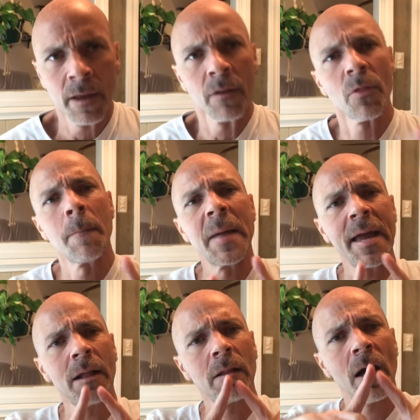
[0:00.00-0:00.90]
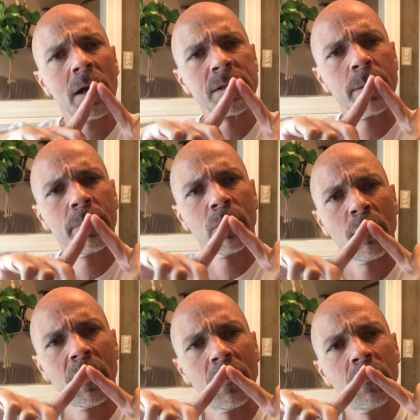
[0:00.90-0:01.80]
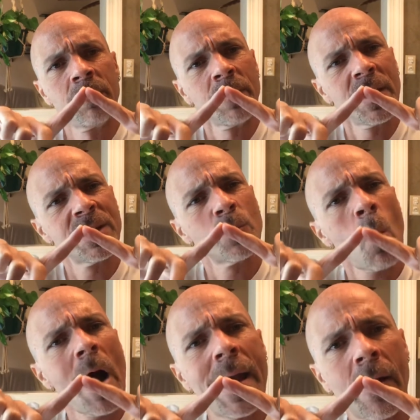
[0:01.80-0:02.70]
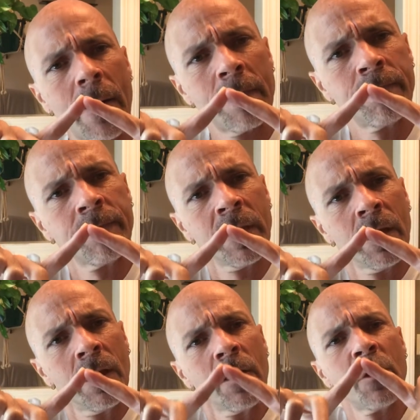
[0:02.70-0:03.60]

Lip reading: The male occipital bone is wider. The